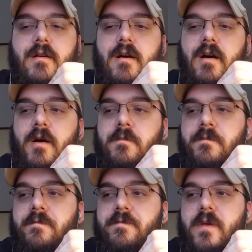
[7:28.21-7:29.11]

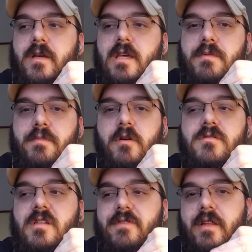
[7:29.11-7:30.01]
I'll keep you
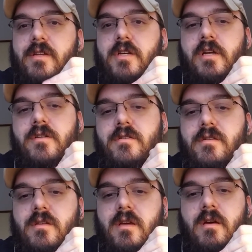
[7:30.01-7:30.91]
posted if anything
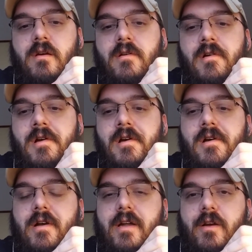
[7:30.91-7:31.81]
changes, and
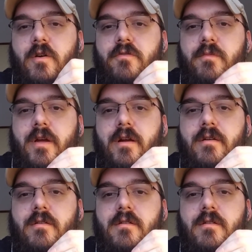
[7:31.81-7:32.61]
kind of go from there.